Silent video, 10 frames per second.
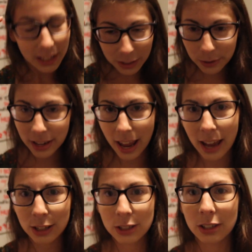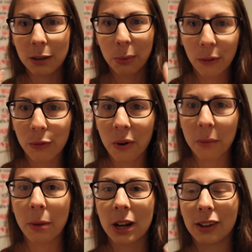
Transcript: you can actually perform better.